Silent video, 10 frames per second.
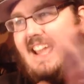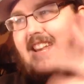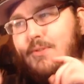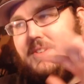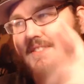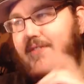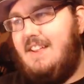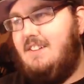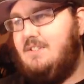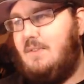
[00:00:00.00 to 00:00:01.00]
dangerous
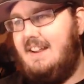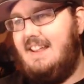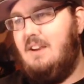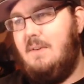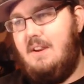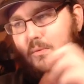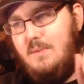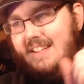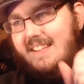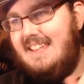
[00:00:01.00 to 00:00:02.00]
fields right now. We are
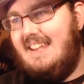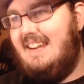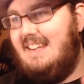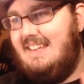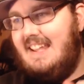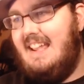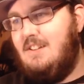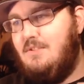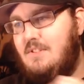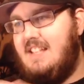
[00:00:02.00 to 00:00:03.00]
really getting in
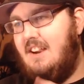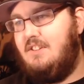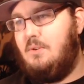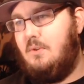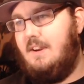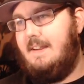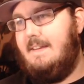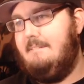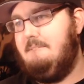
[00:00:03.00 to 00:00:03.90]
dangerous territory.